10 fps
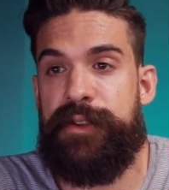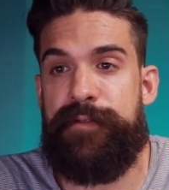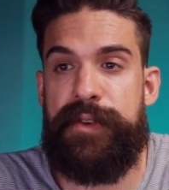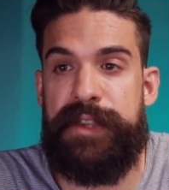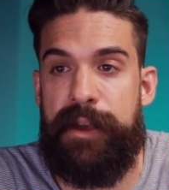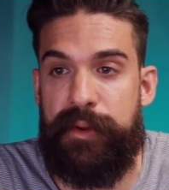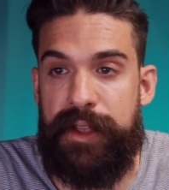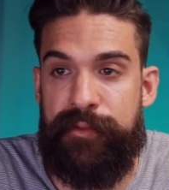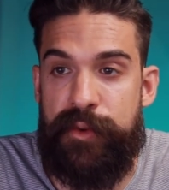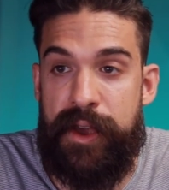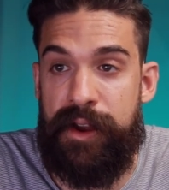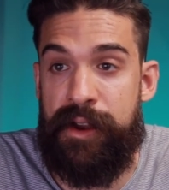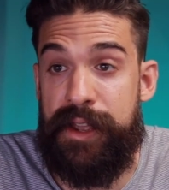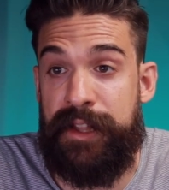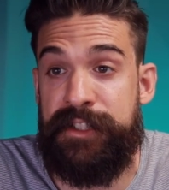So for example, if we
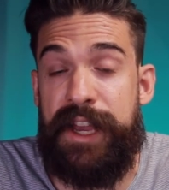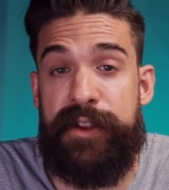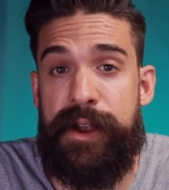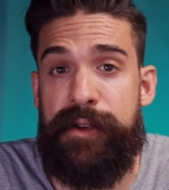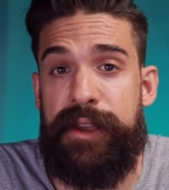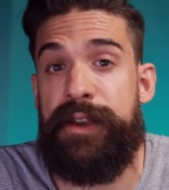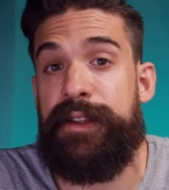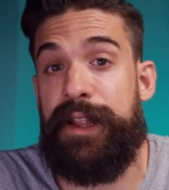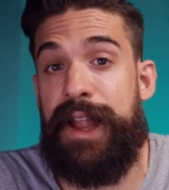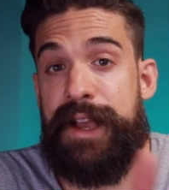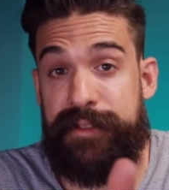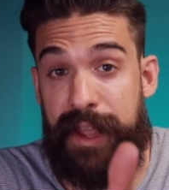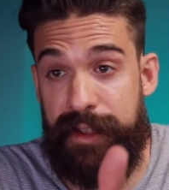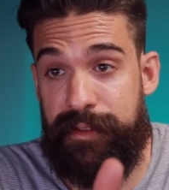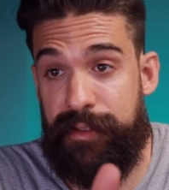are in January, the last
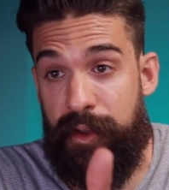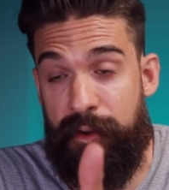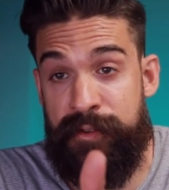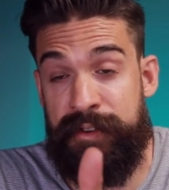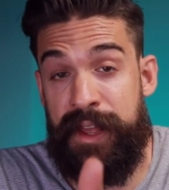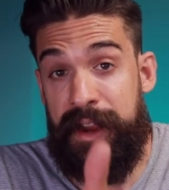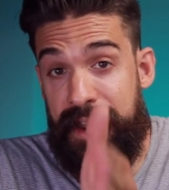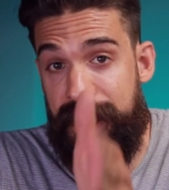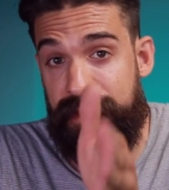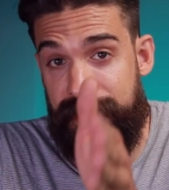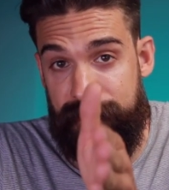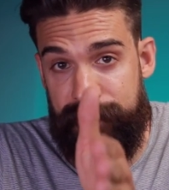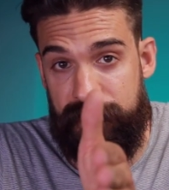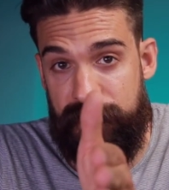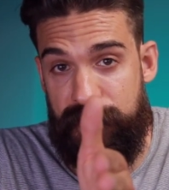date over there in that
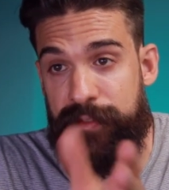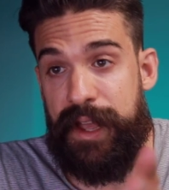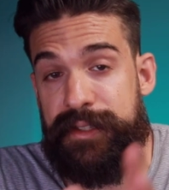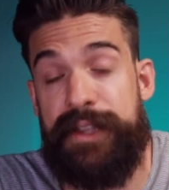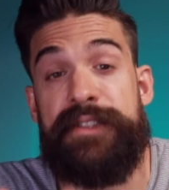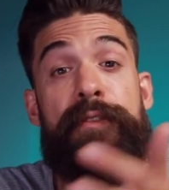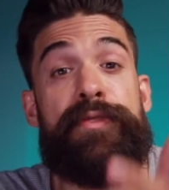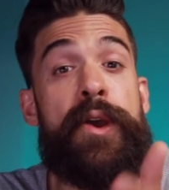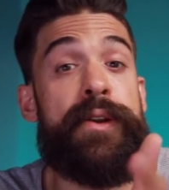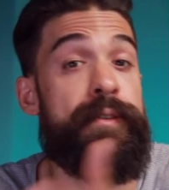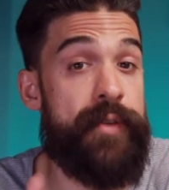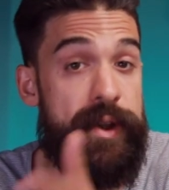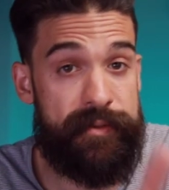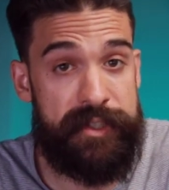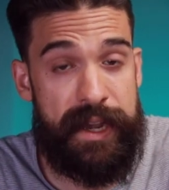filter context is the
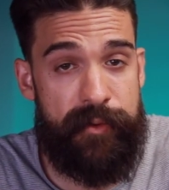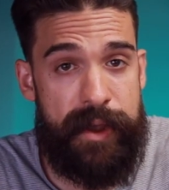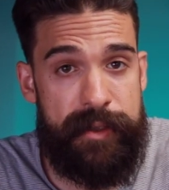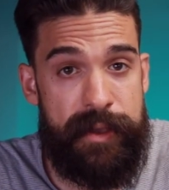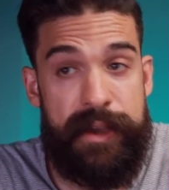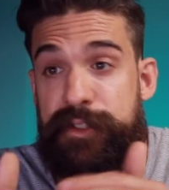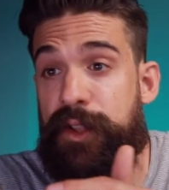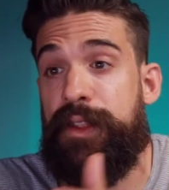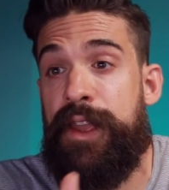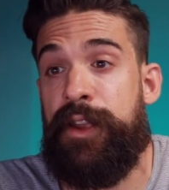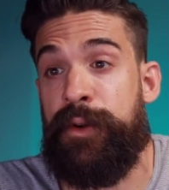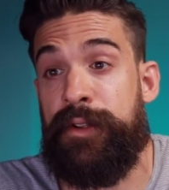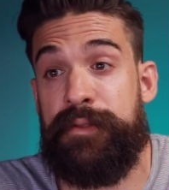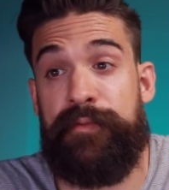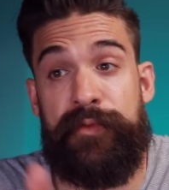31st of January. It's not
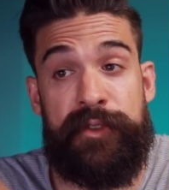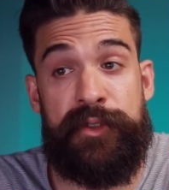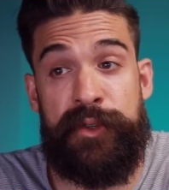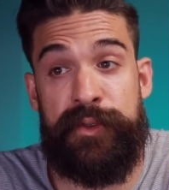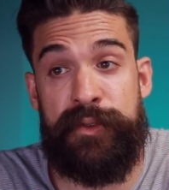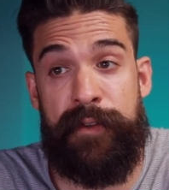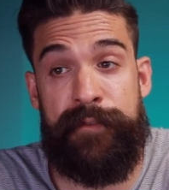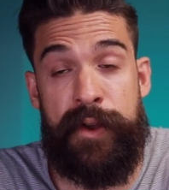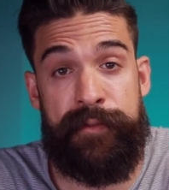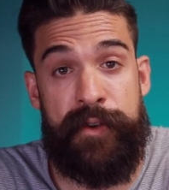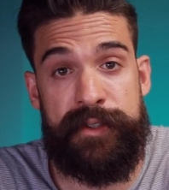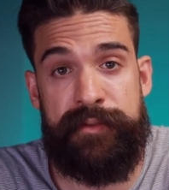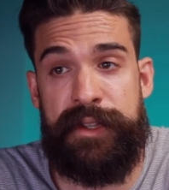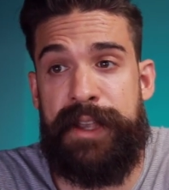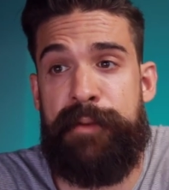equal to the 31st
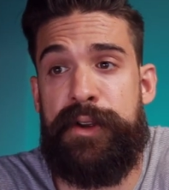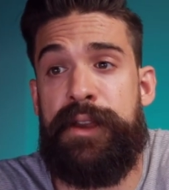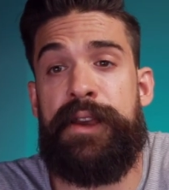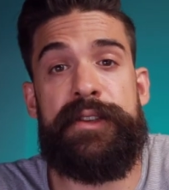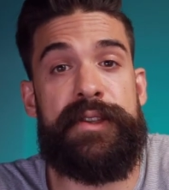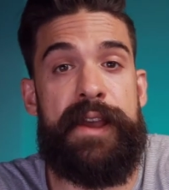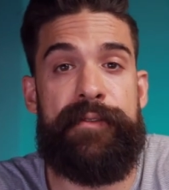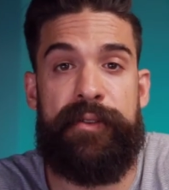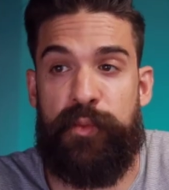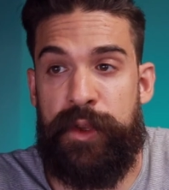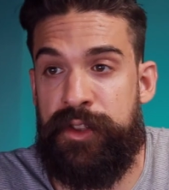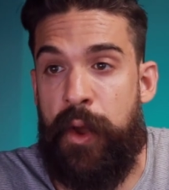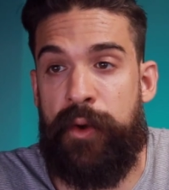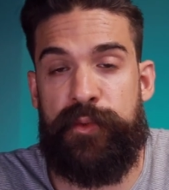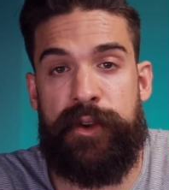of December, so therefore we
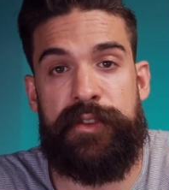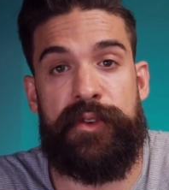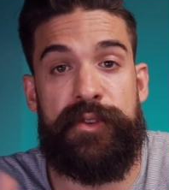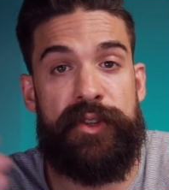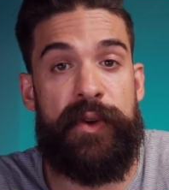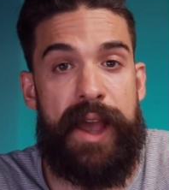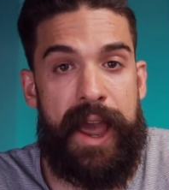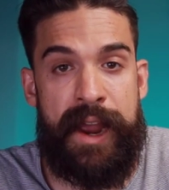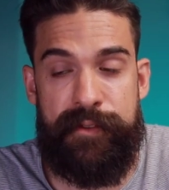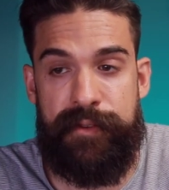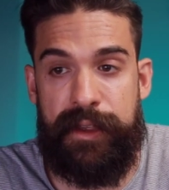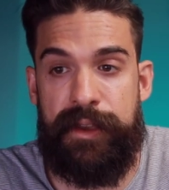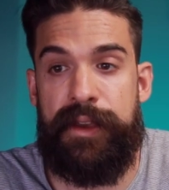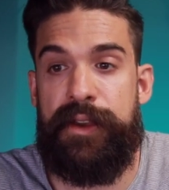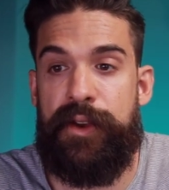don't want to show anything.
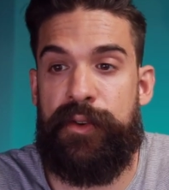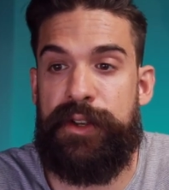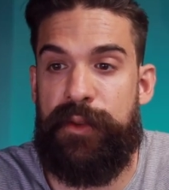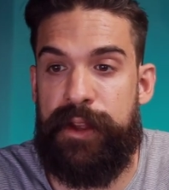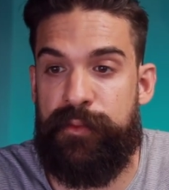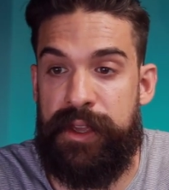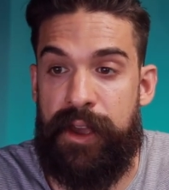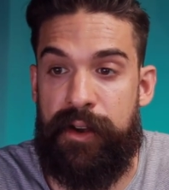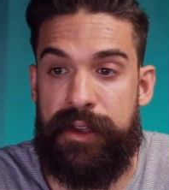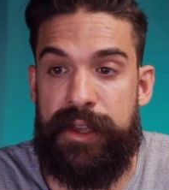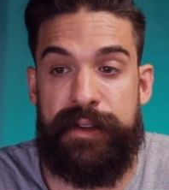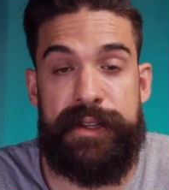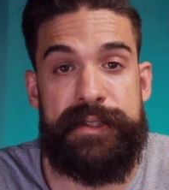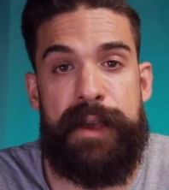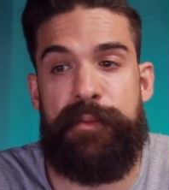Only when we are here in
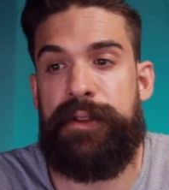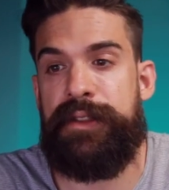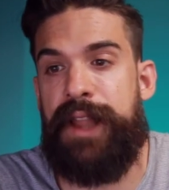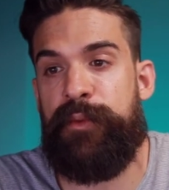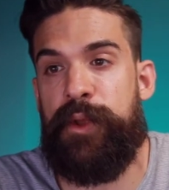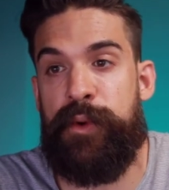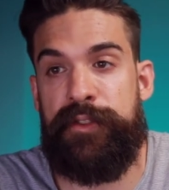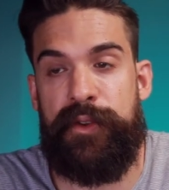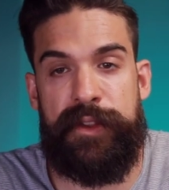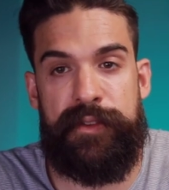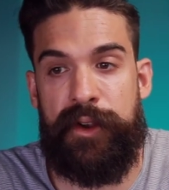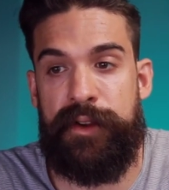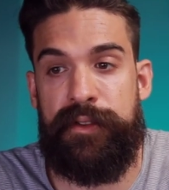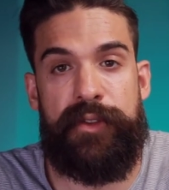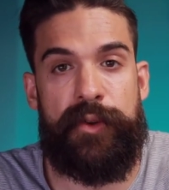December, then we want to
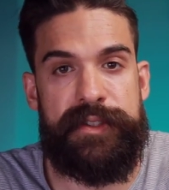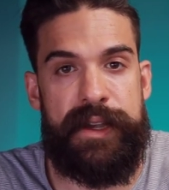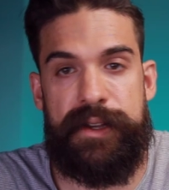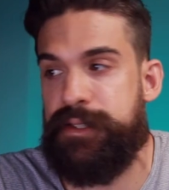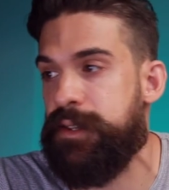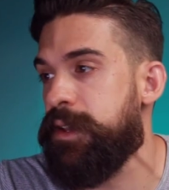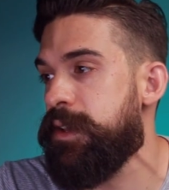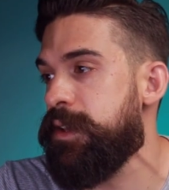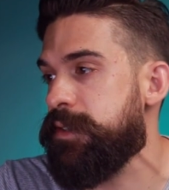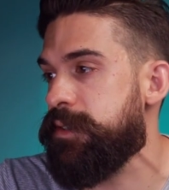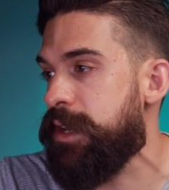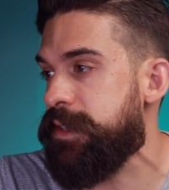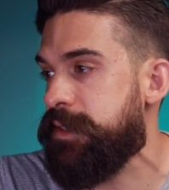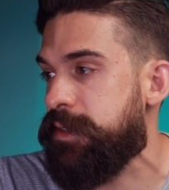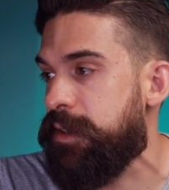return total sales. So
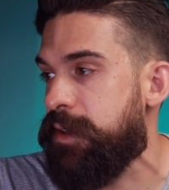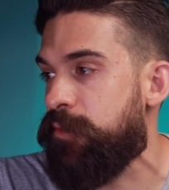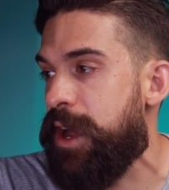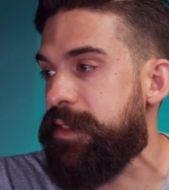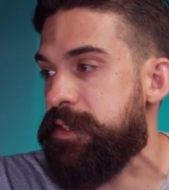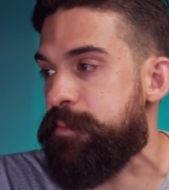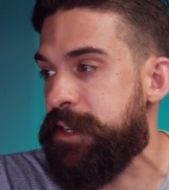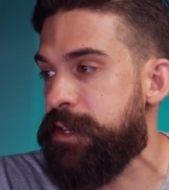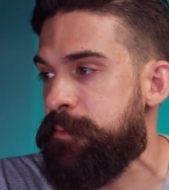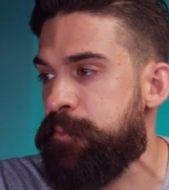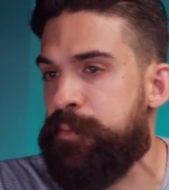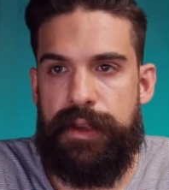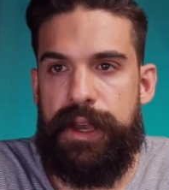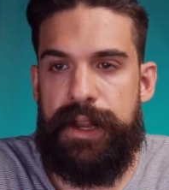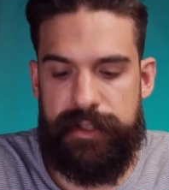let's write this measure
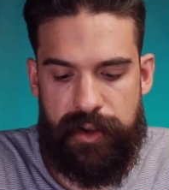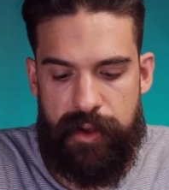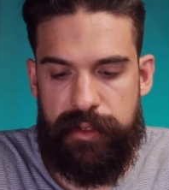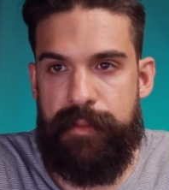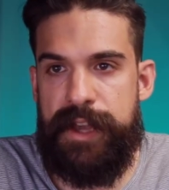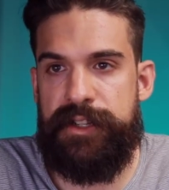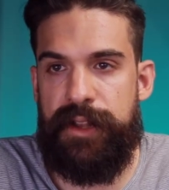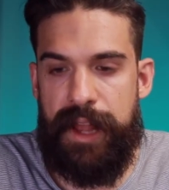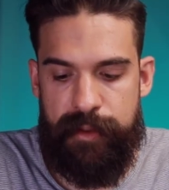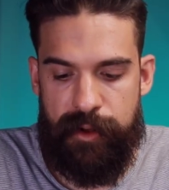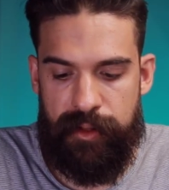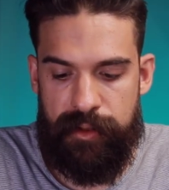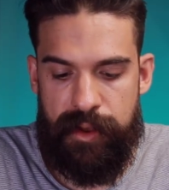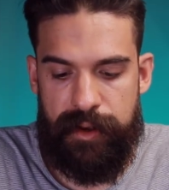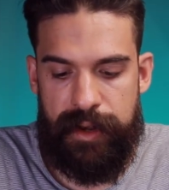and let's call the measure
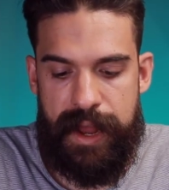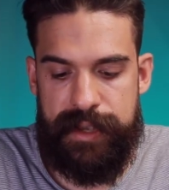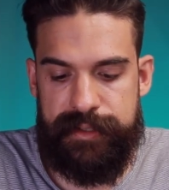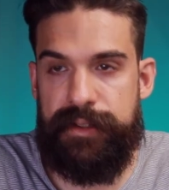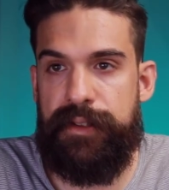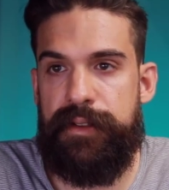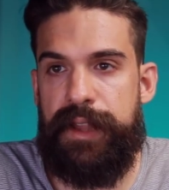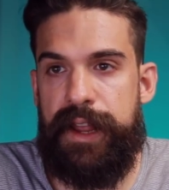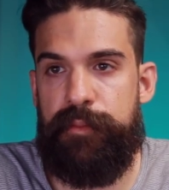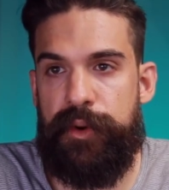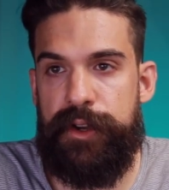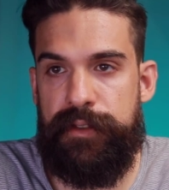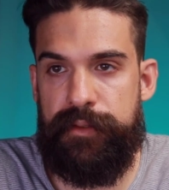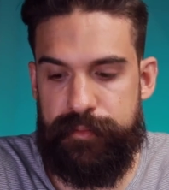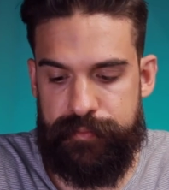label last data
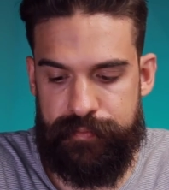point.